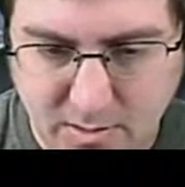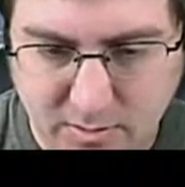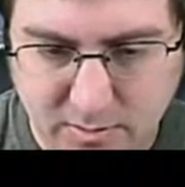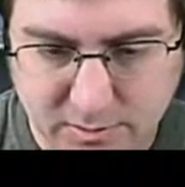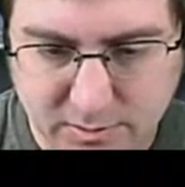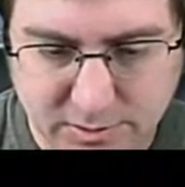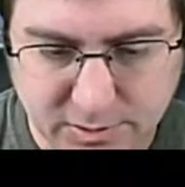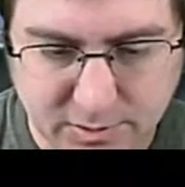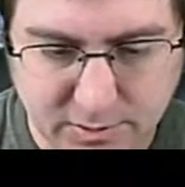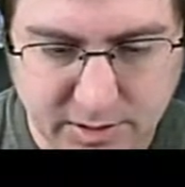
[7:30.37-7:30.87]

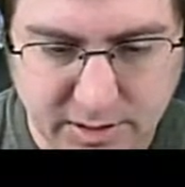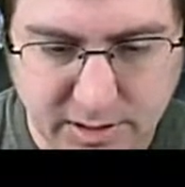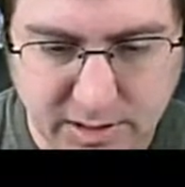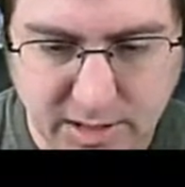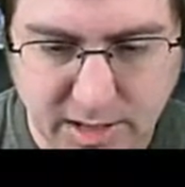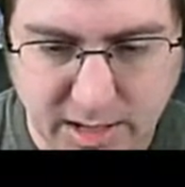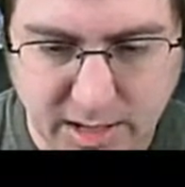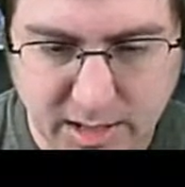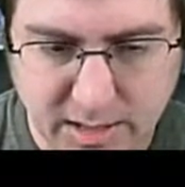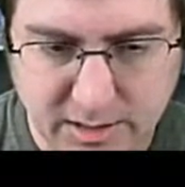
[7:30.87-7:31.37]
So he
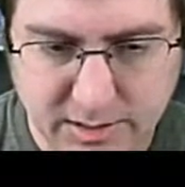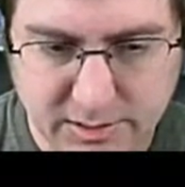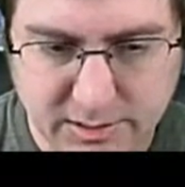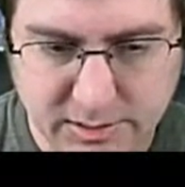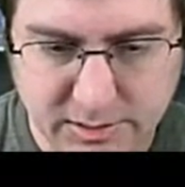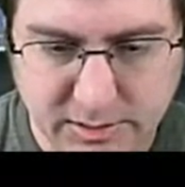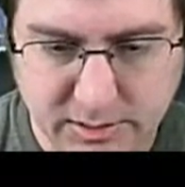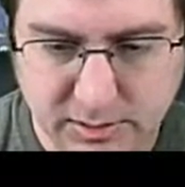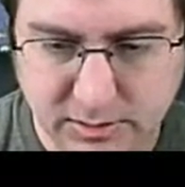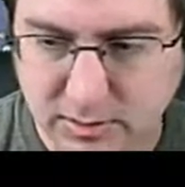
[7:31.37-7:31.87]

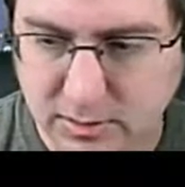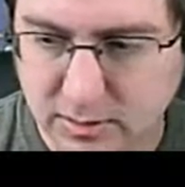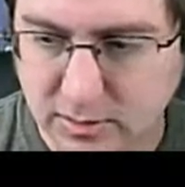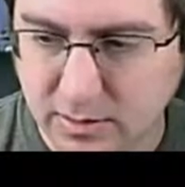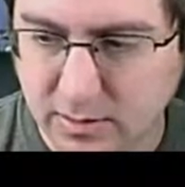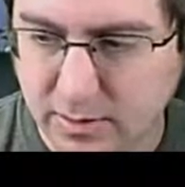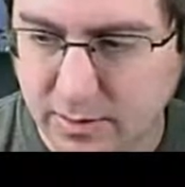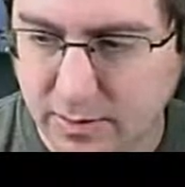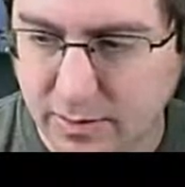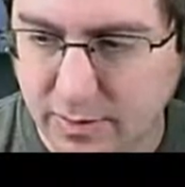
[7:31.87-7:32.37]
has
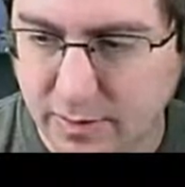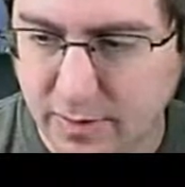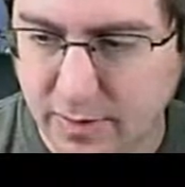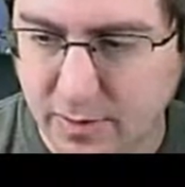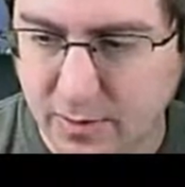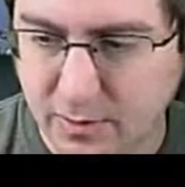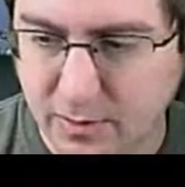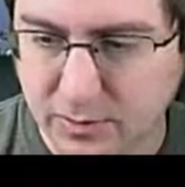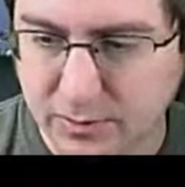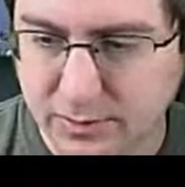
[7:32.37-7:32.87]

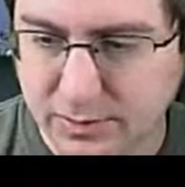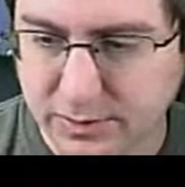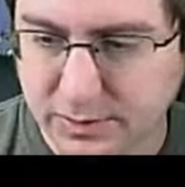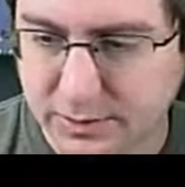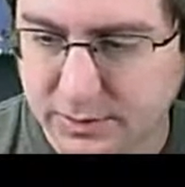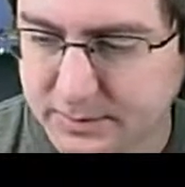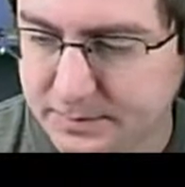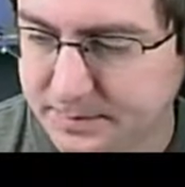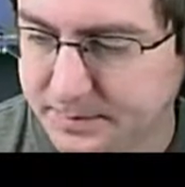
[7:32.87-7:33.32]
those.